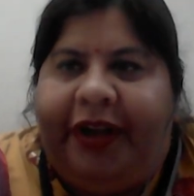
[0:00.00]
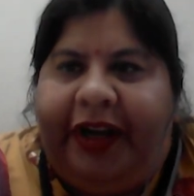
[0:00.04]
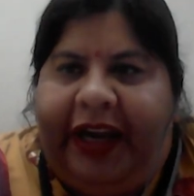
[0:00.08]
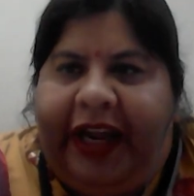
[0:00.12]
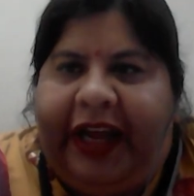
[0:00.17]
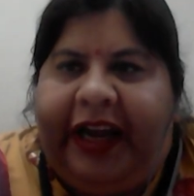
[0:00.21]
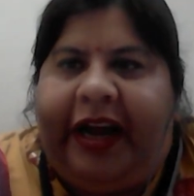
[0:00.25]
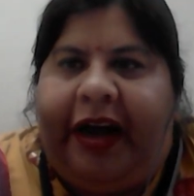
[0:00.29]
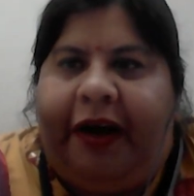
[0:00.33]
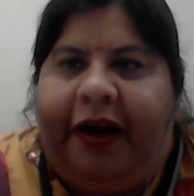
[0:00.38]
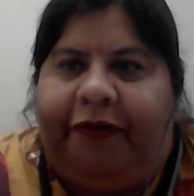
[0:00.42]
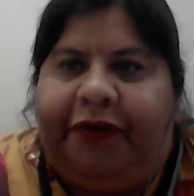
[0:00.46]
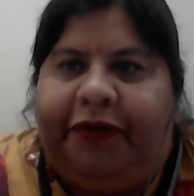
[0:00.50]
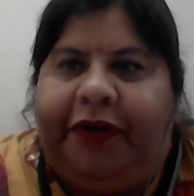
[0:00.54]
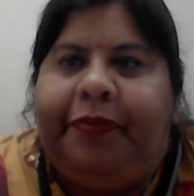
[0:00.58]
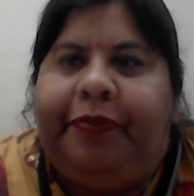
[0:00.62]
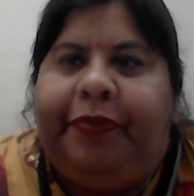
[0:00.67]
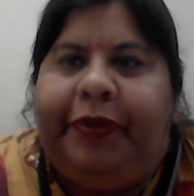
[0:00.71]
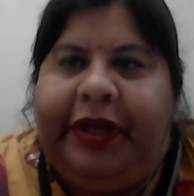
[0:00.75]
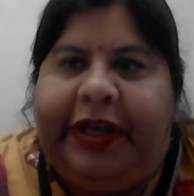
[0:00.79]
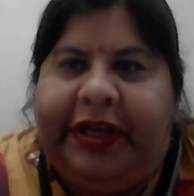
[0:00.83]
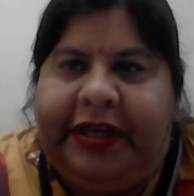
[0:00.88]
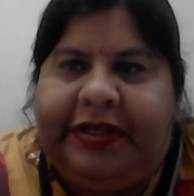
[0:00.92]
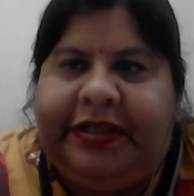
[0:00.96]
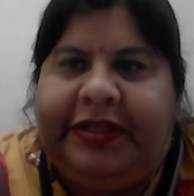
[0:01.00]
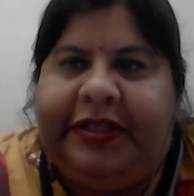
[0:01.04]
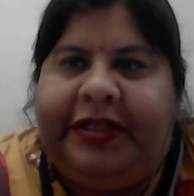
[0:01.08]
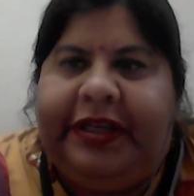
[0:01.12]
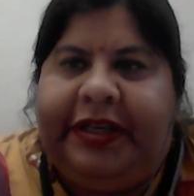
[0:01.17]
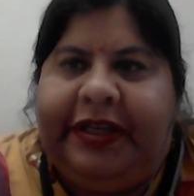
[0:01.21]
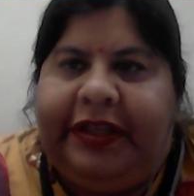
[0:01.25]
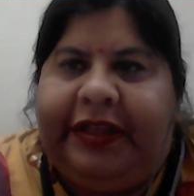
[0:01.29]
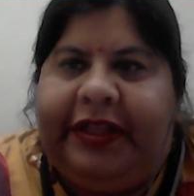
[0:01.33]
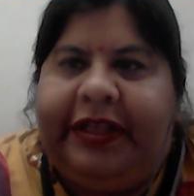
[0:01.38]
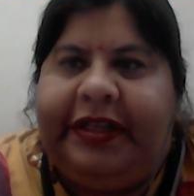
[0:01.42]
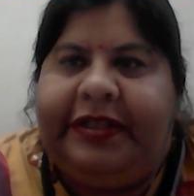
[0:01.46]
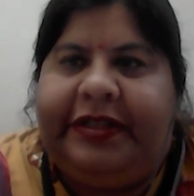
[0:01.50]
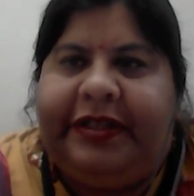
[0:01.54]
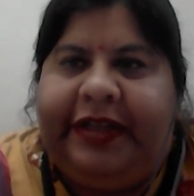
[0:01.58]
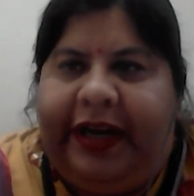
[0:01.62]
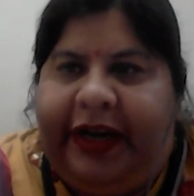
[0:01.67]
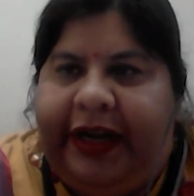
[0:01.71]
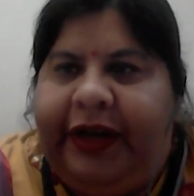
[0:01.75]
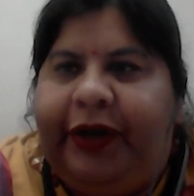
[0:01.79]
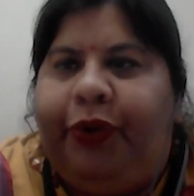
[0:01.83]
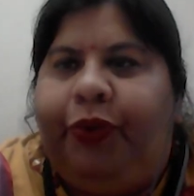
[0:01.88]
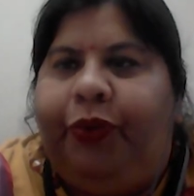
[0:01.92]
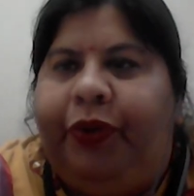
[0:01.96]
Like after BSc, they
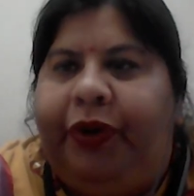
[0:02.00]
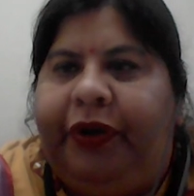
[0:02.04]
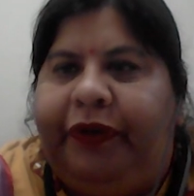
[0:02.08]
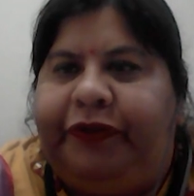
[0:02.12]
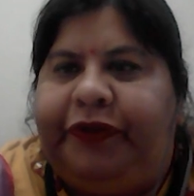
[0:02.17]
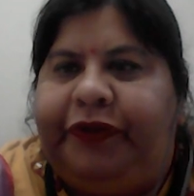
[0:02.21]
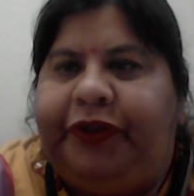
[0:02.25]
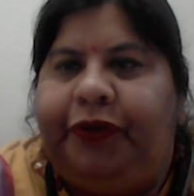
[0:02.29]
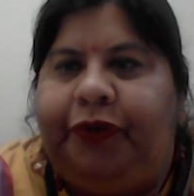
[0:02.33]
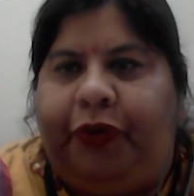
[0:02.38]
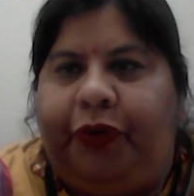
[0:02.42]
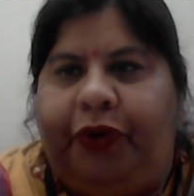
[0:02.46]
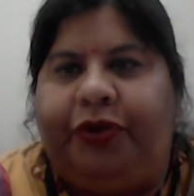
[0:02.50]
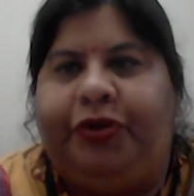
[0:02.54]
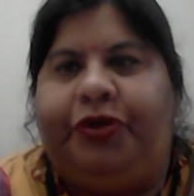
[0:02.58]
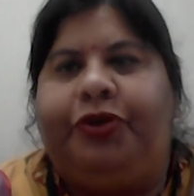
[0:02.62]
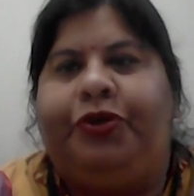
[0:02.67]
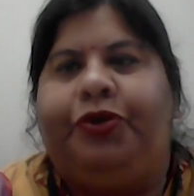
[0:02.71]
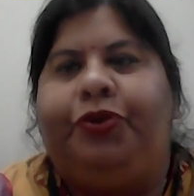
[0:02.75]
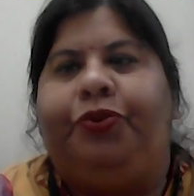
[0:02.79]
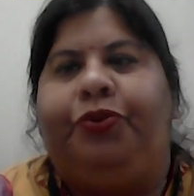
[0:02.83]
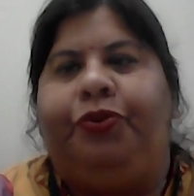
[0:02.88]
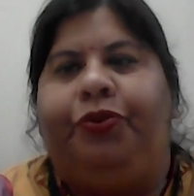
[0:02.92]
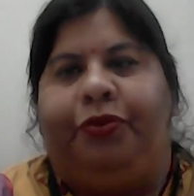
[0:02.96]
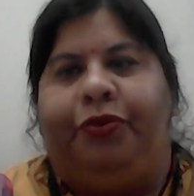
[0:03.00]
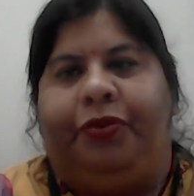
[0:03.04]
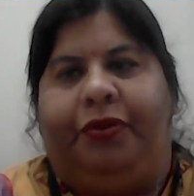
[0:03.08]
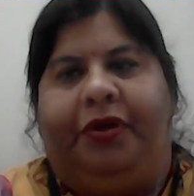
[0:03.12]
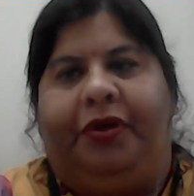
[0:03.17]
said no, if she wants to